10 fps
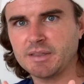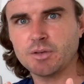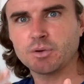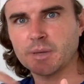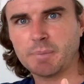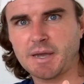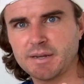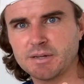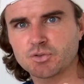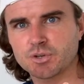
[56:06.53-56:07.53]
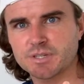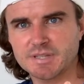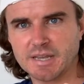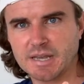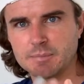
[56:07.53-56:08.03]
then you get paid interest
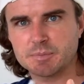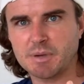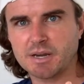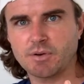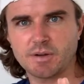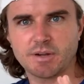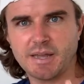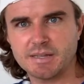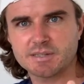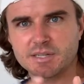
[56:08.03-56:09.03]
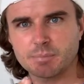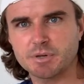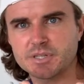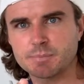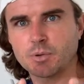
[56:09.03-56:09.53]
that comes back around and adds to the
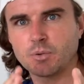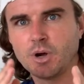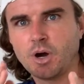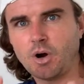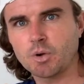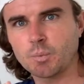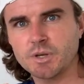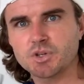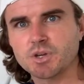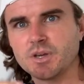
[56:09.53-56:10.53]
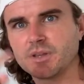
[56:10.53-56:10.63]
principal on which